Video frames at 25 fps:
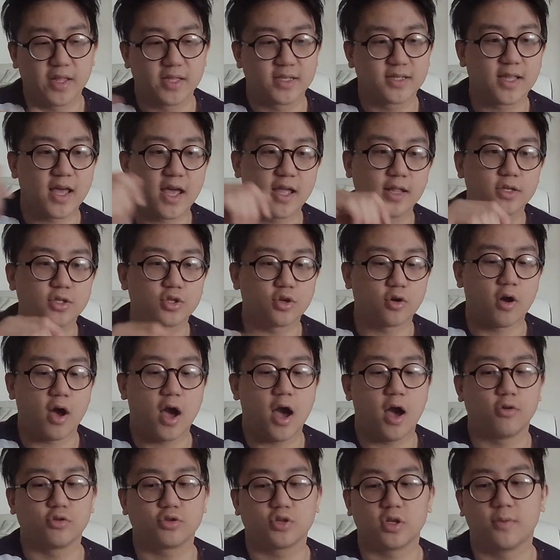instead. So
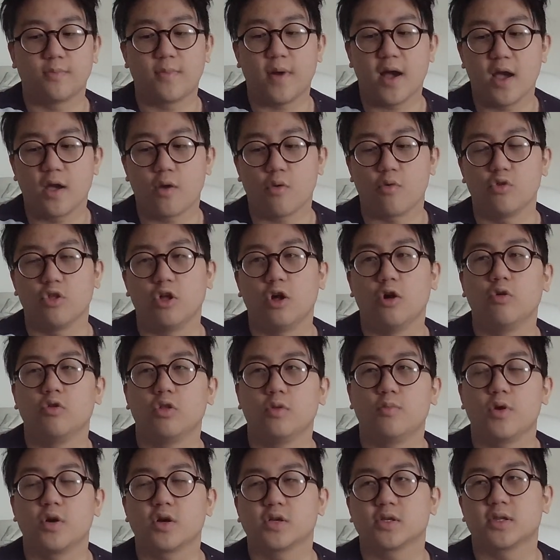I was gonna buy all the all the
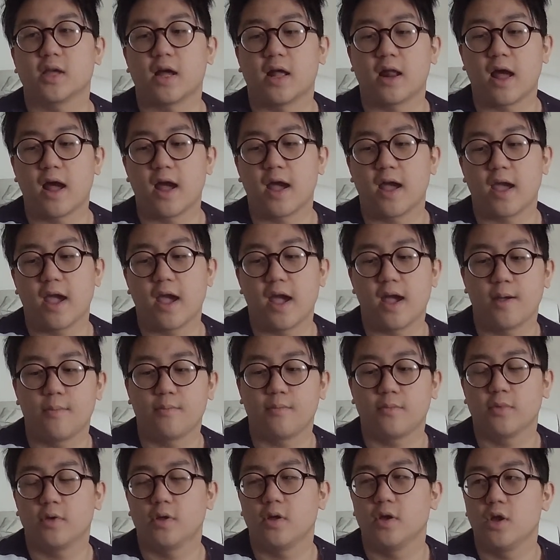books that I am
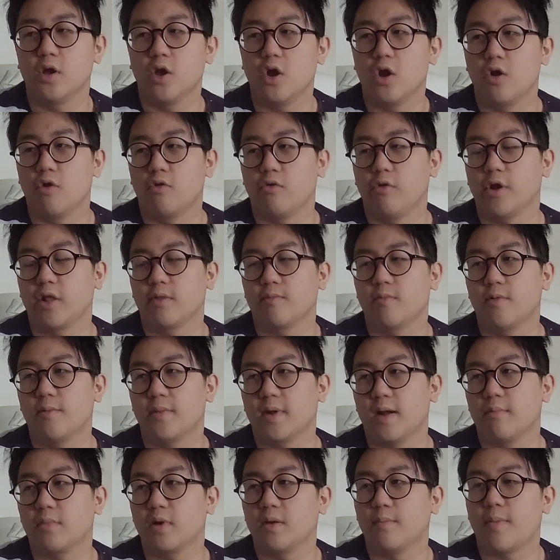um, reading at the
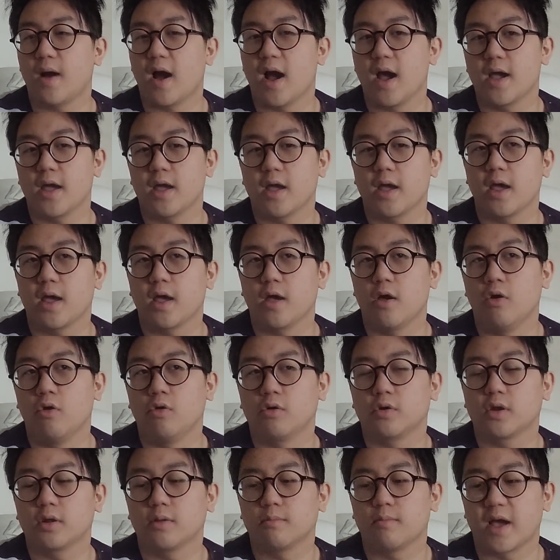moment. I'm gonna buy it
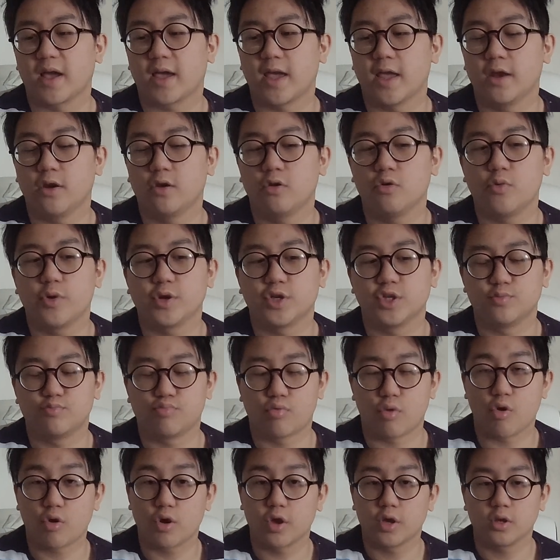on my Kindle, which is
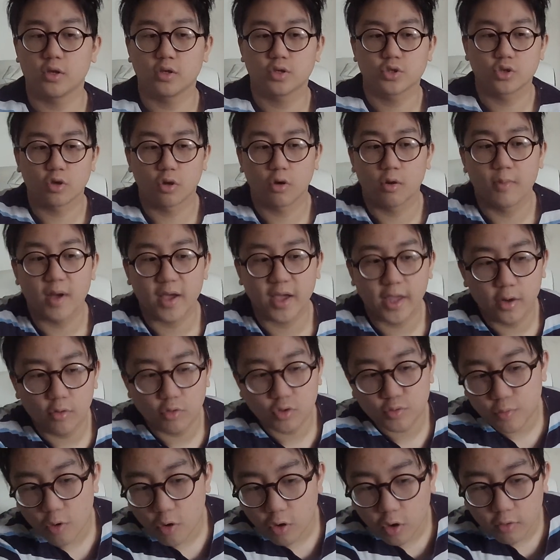broken. So my
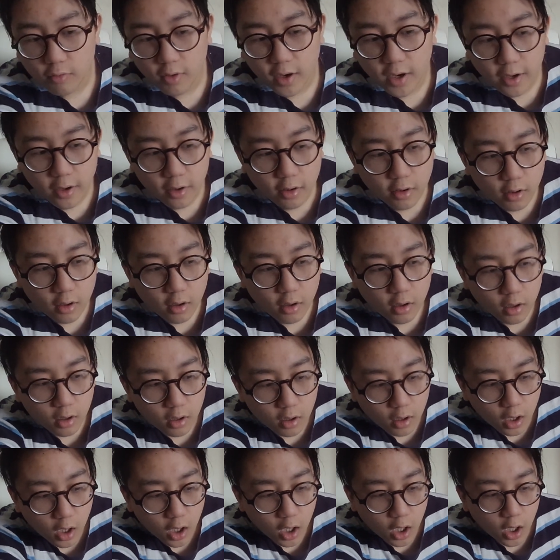Kindle's broken right here.
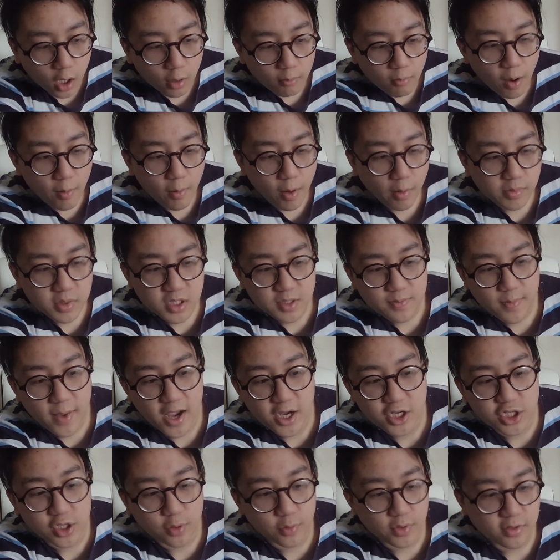My mom
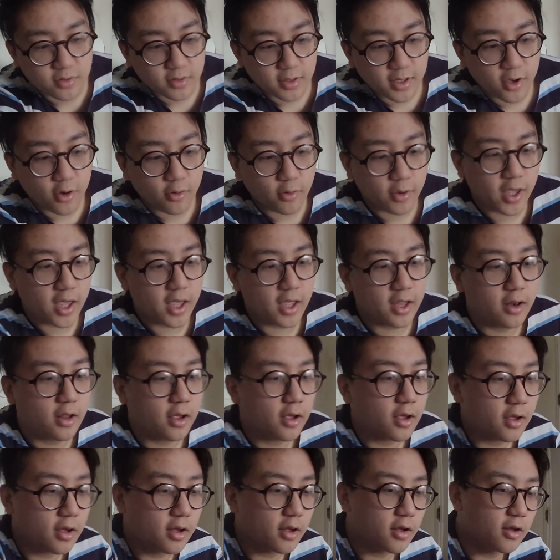smashed it when I was a little kid.
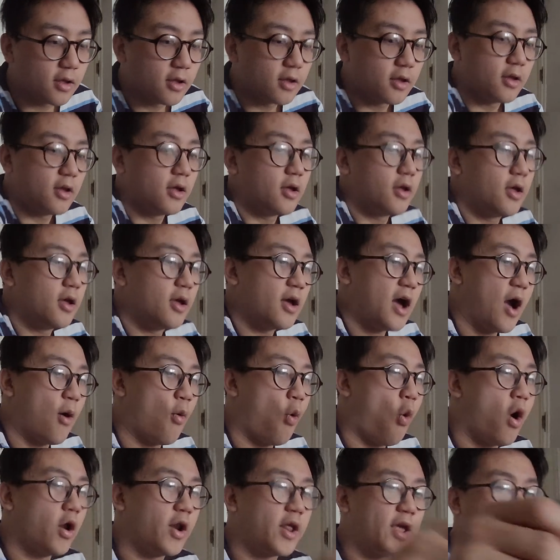I
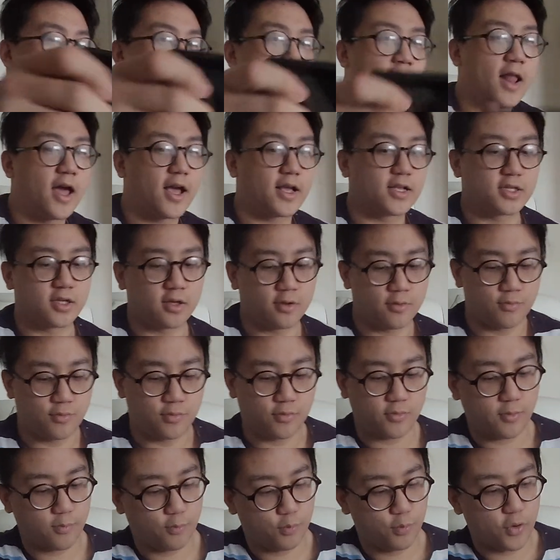won it in like some
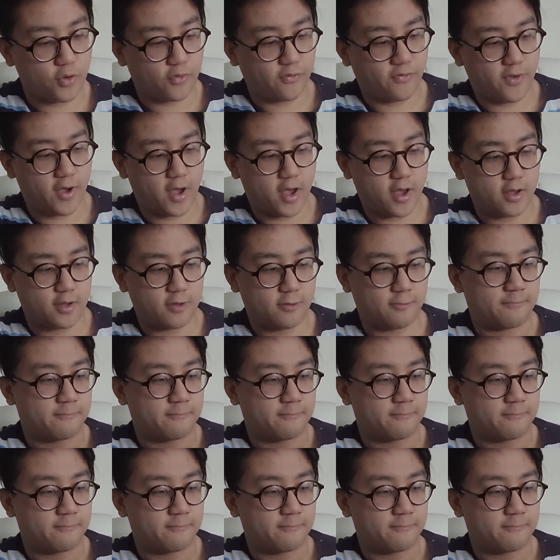book fair.